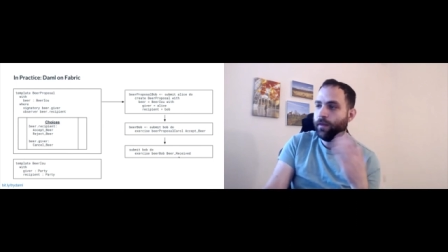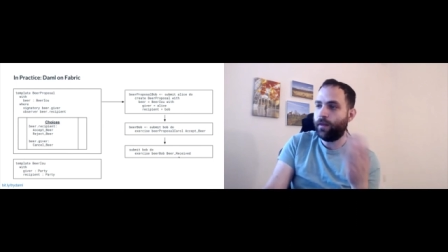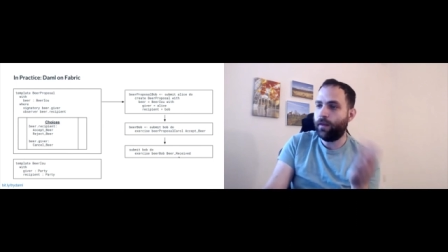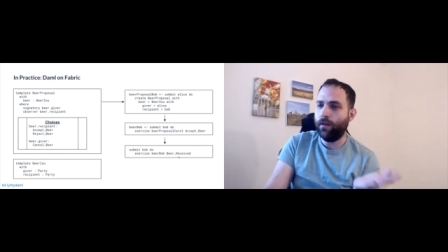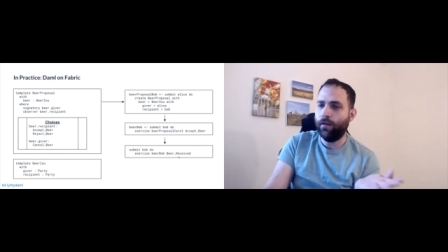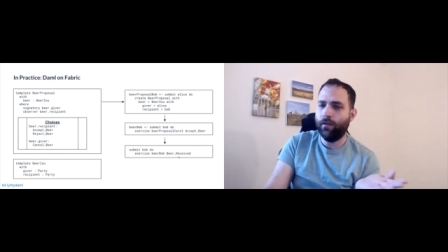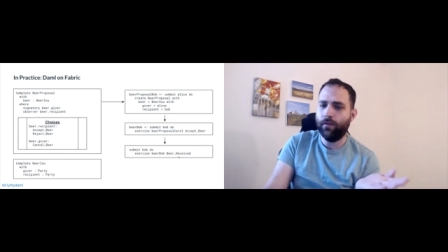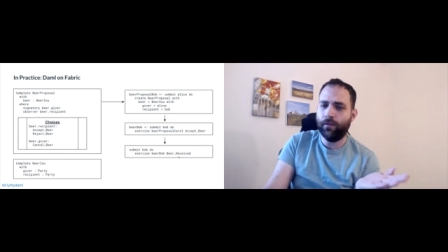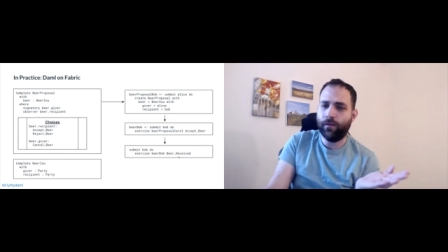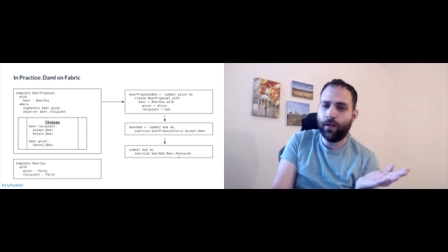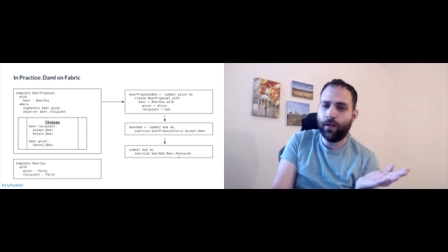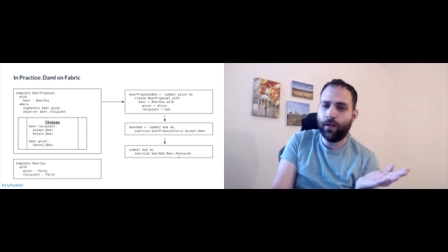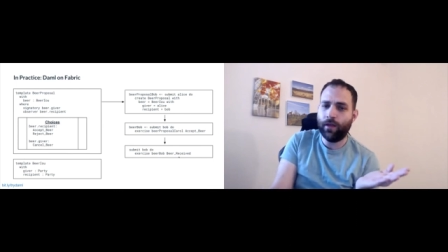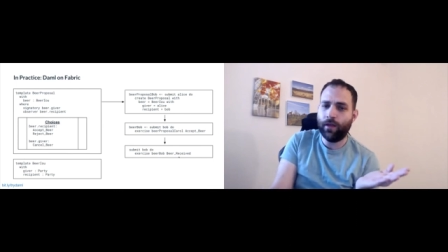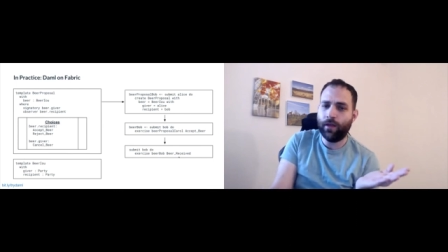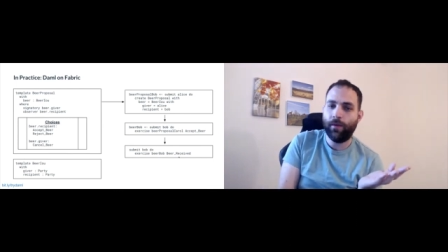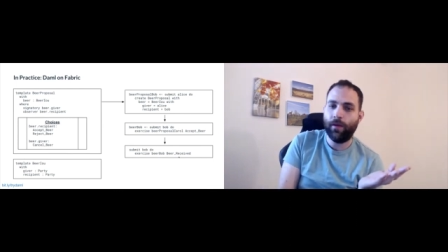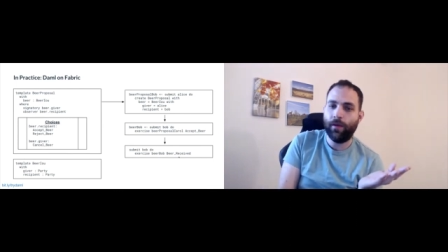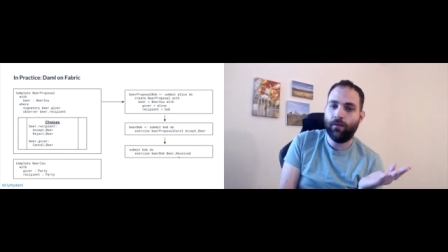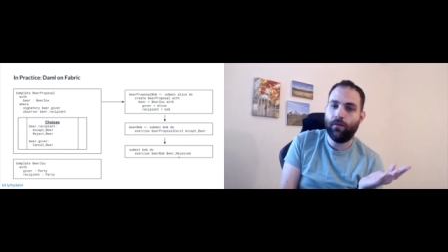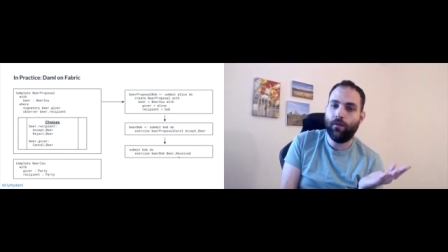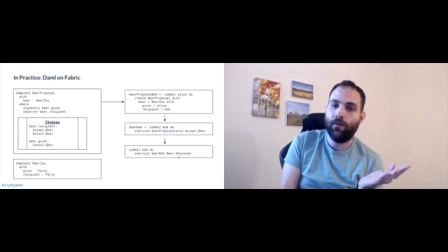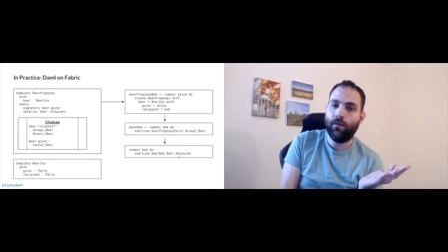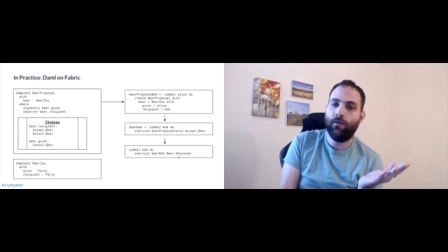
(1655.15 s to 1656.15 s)
This is actually
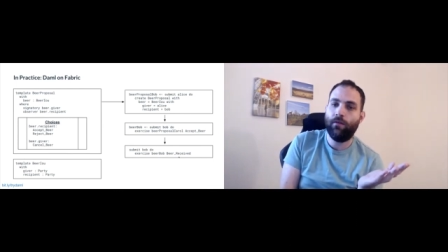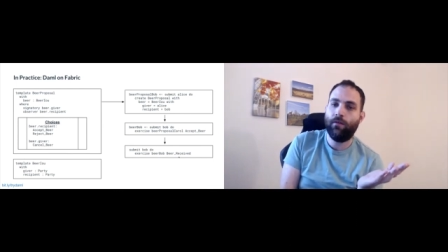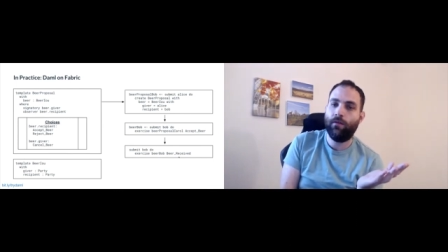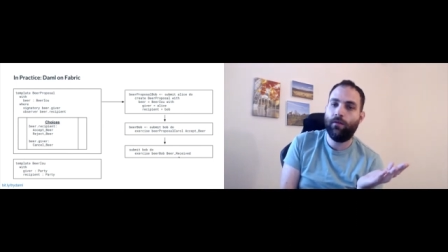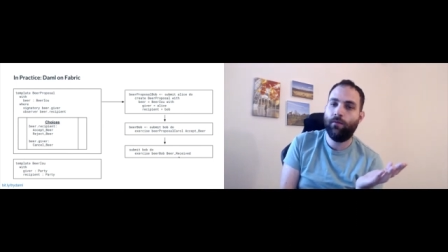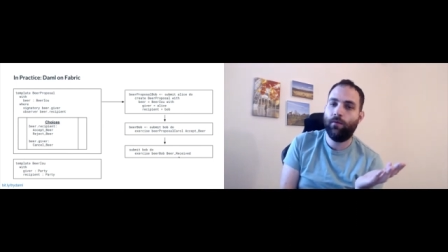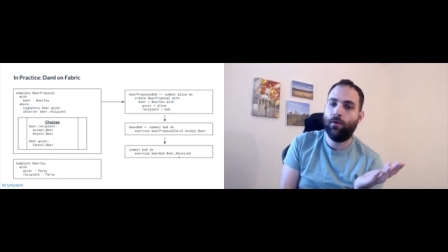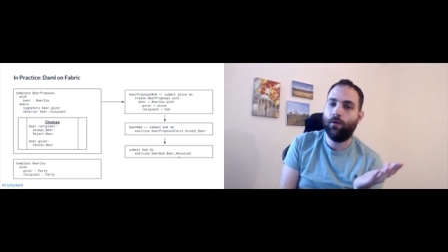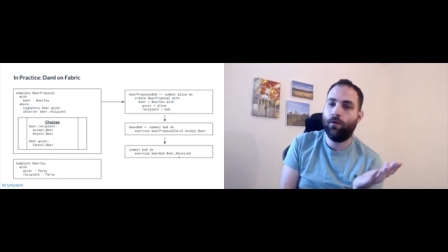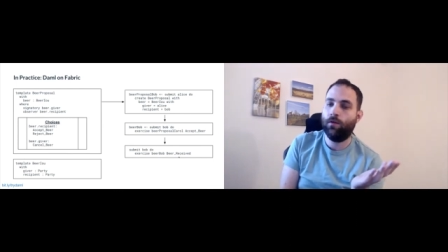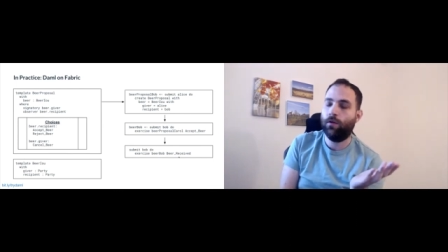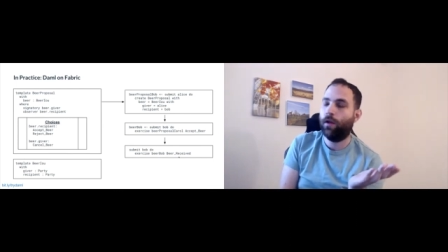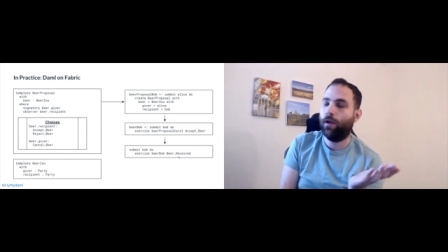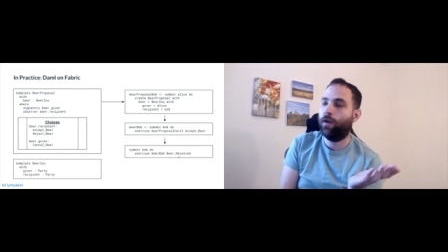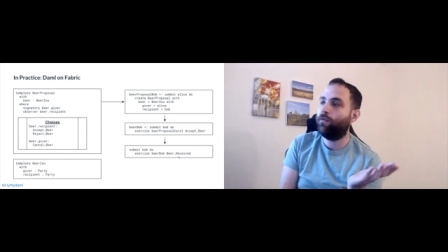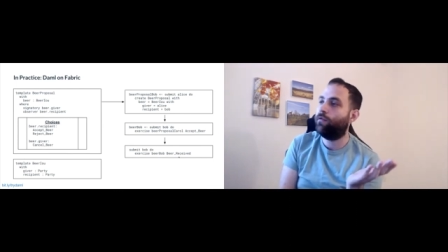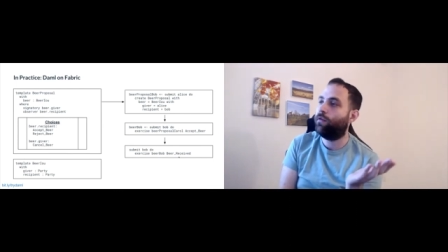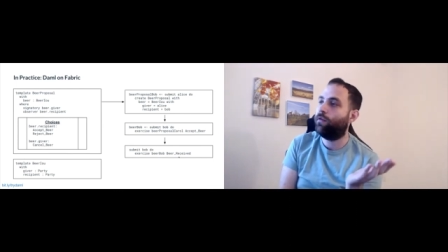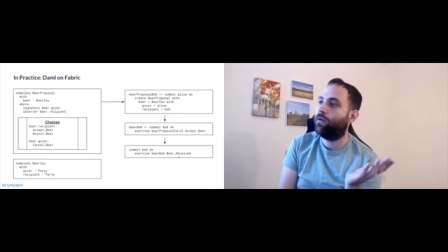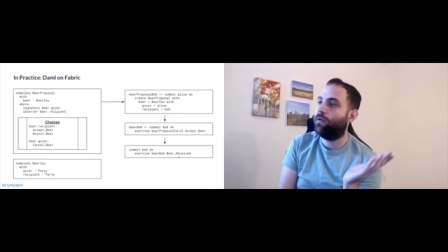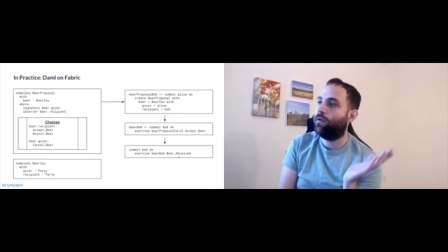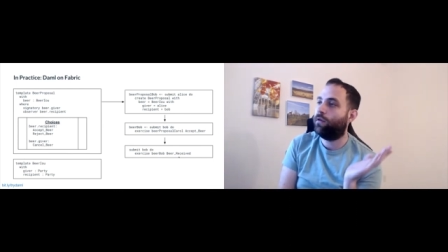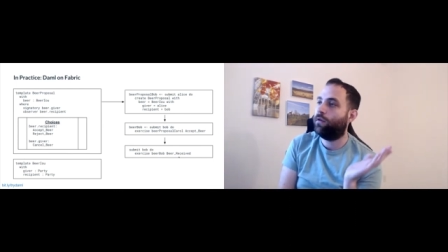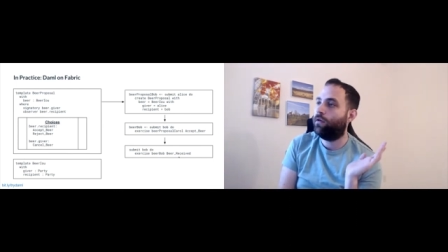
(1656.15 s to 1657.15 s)
based on some code I
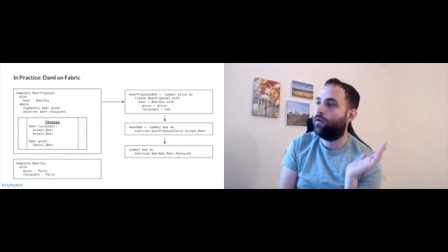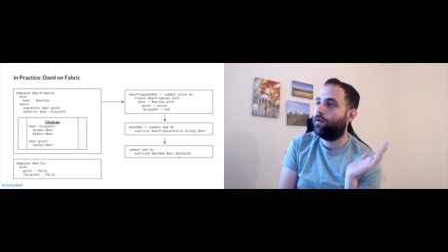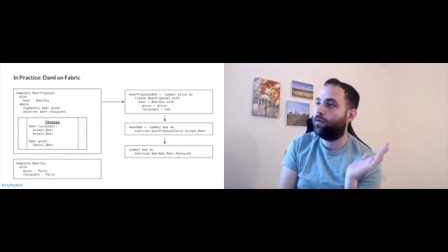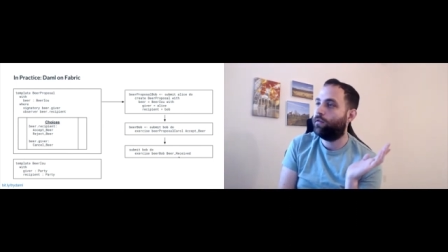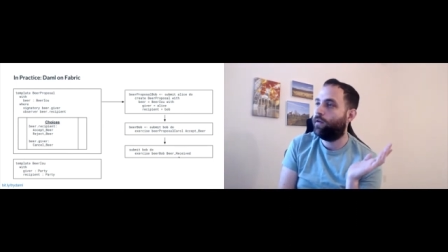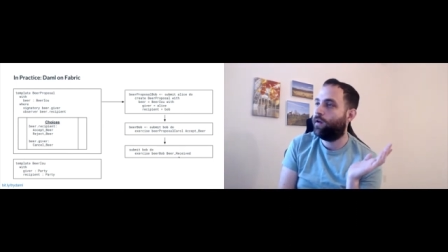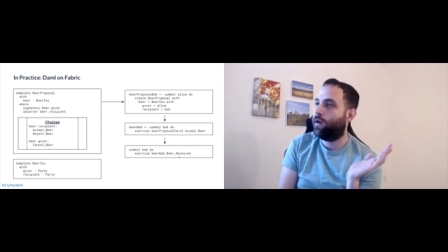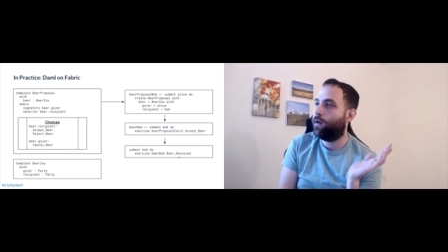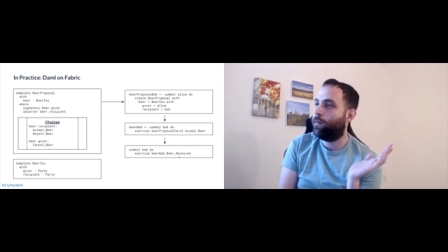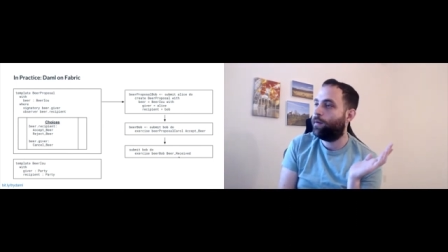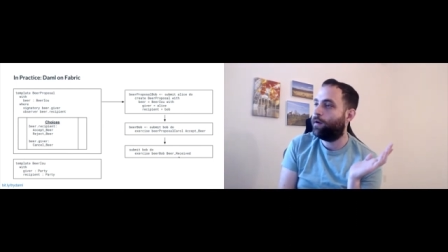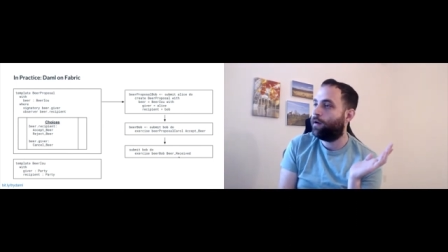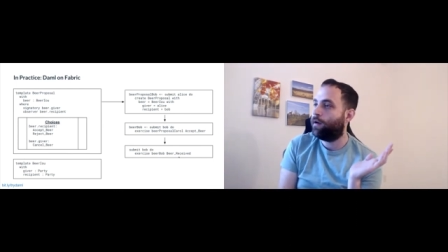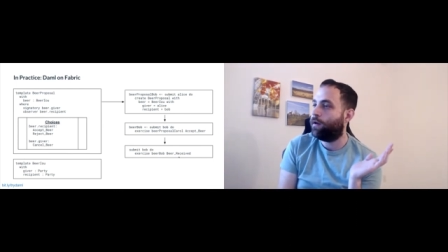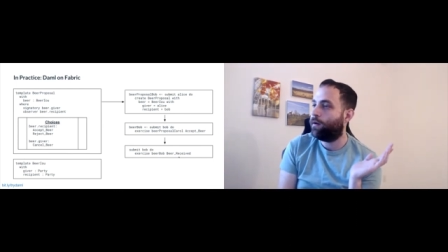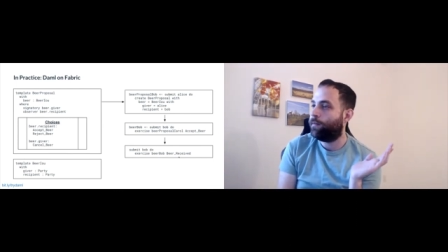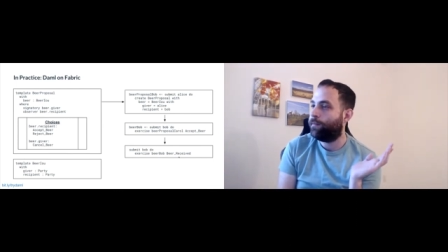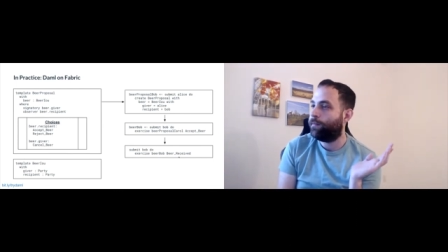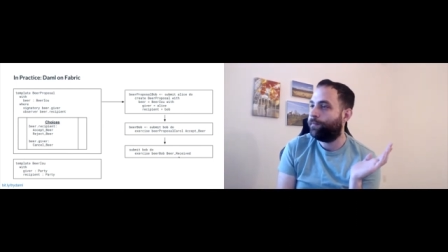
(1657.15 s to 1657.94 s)
wrote a long time ago.